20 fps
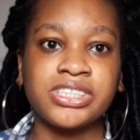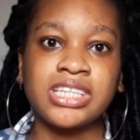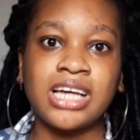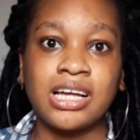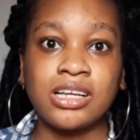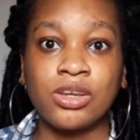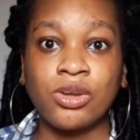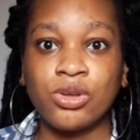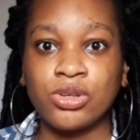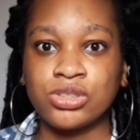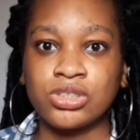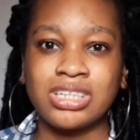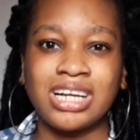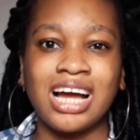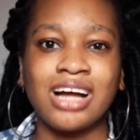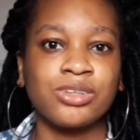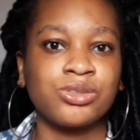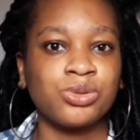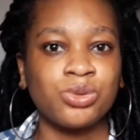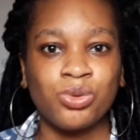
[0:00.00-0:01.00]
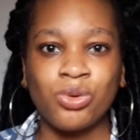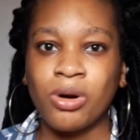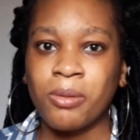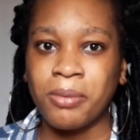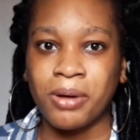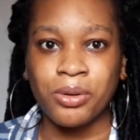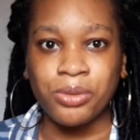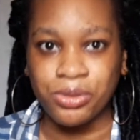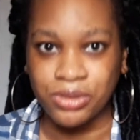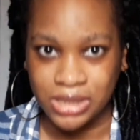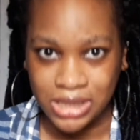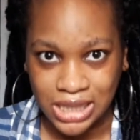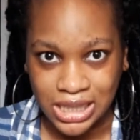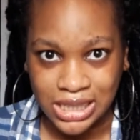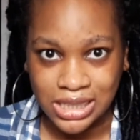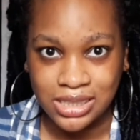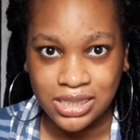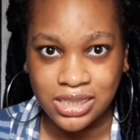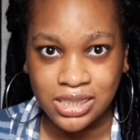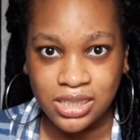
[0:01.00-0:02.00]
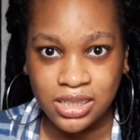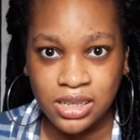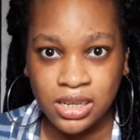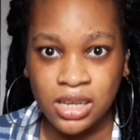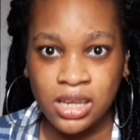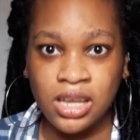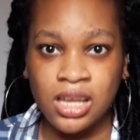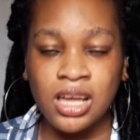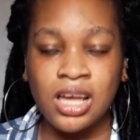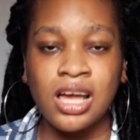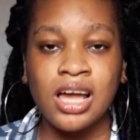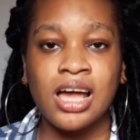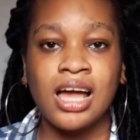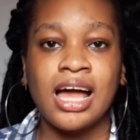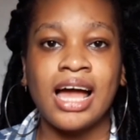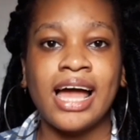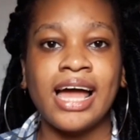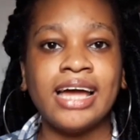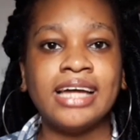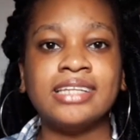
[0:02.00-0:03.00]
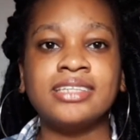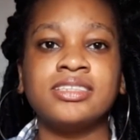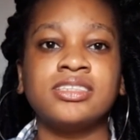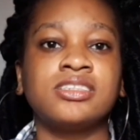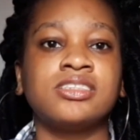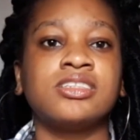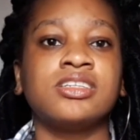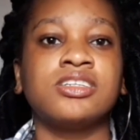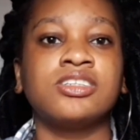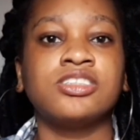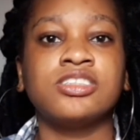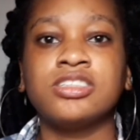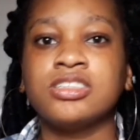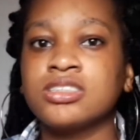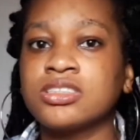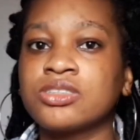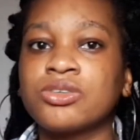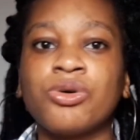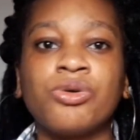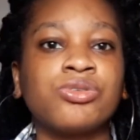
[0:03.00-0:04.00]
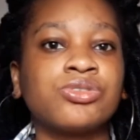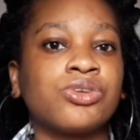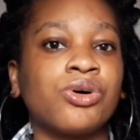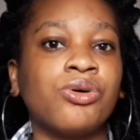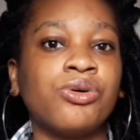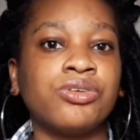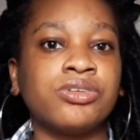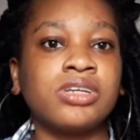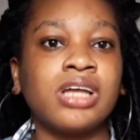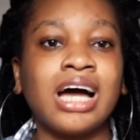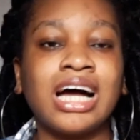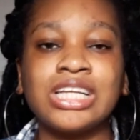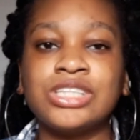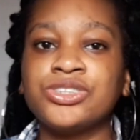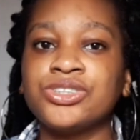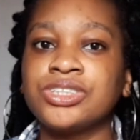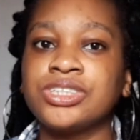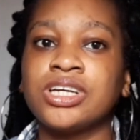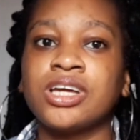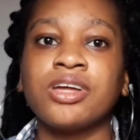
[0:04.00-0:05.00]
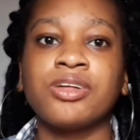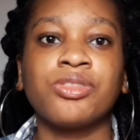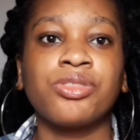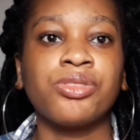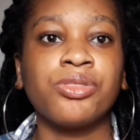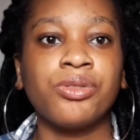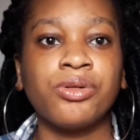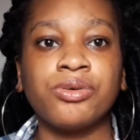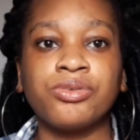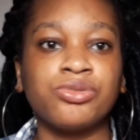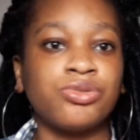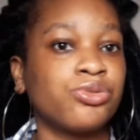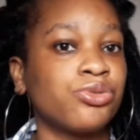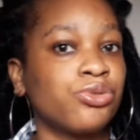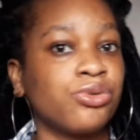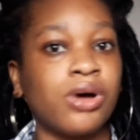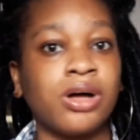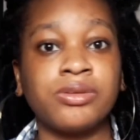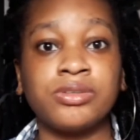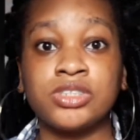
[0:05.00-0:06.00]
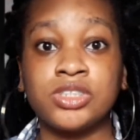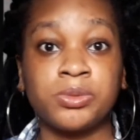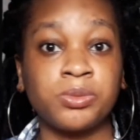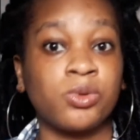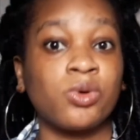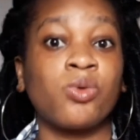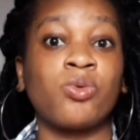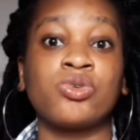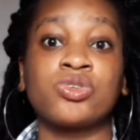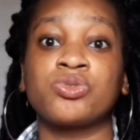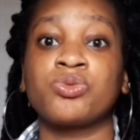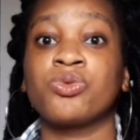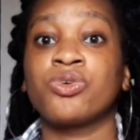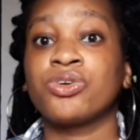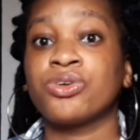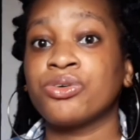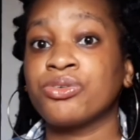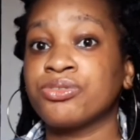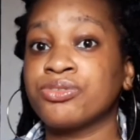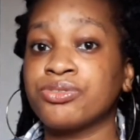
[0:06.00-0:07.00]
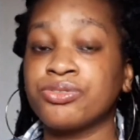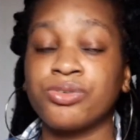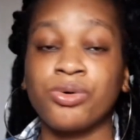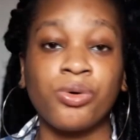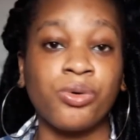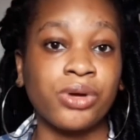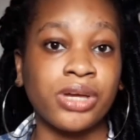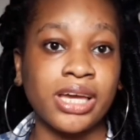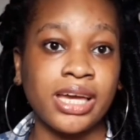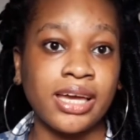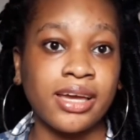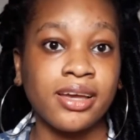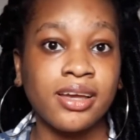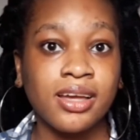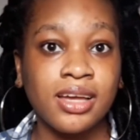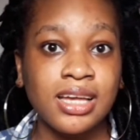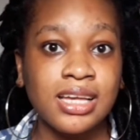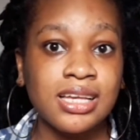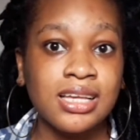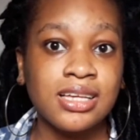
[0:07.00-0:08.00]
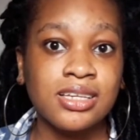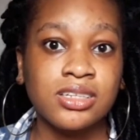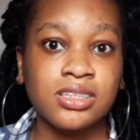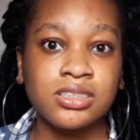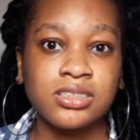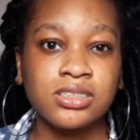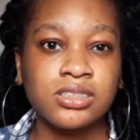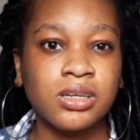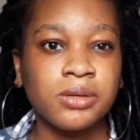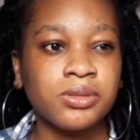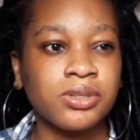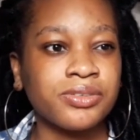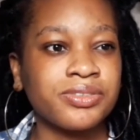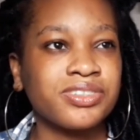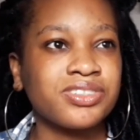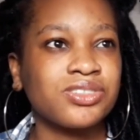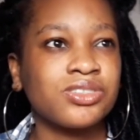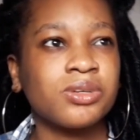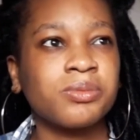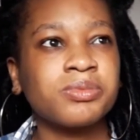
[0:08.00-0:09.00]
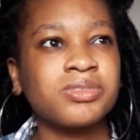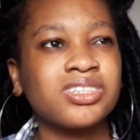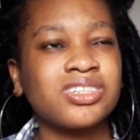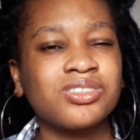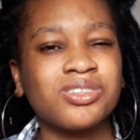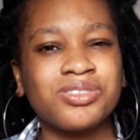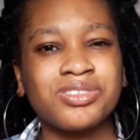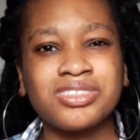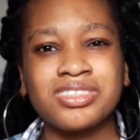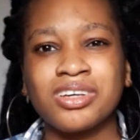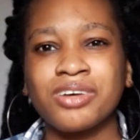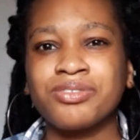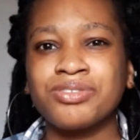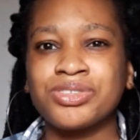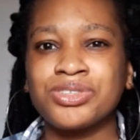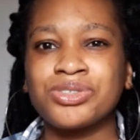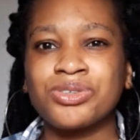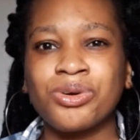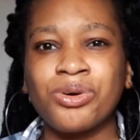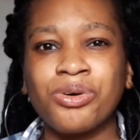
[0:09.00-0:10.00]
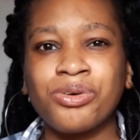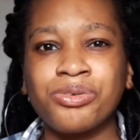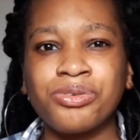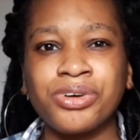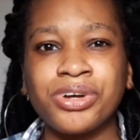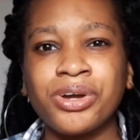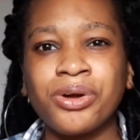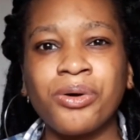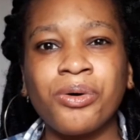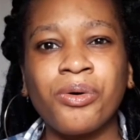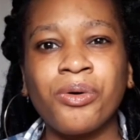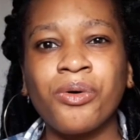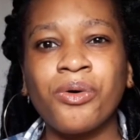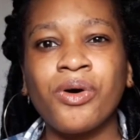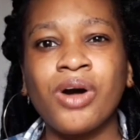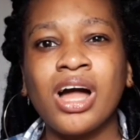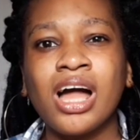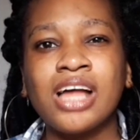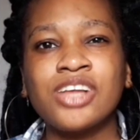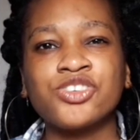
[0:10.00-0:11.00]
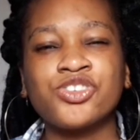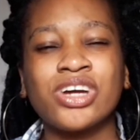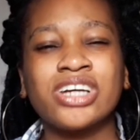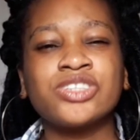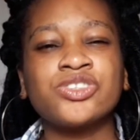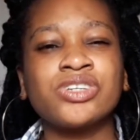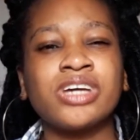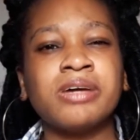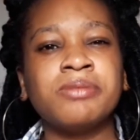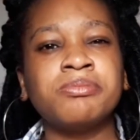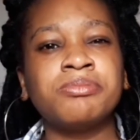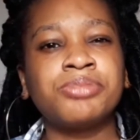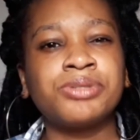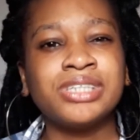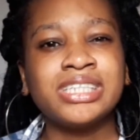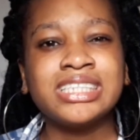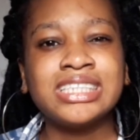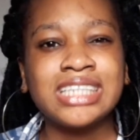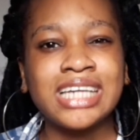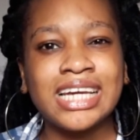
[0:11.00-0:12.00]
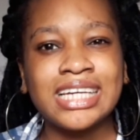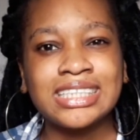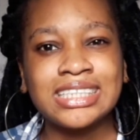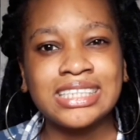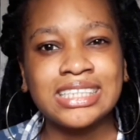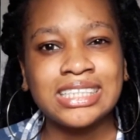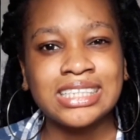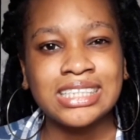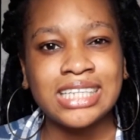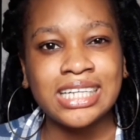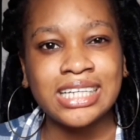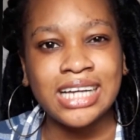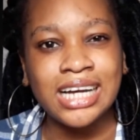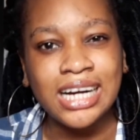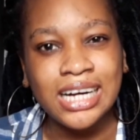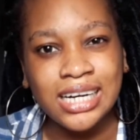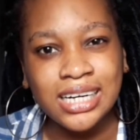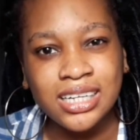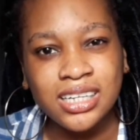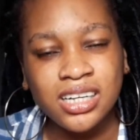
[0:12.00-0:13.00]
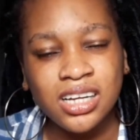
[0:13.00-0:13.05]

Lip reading: are at loss on how to go about with her. And this goes on. Her journey throughout this book was one of, some sort of self-discovery, or trying to embrace the entities in her,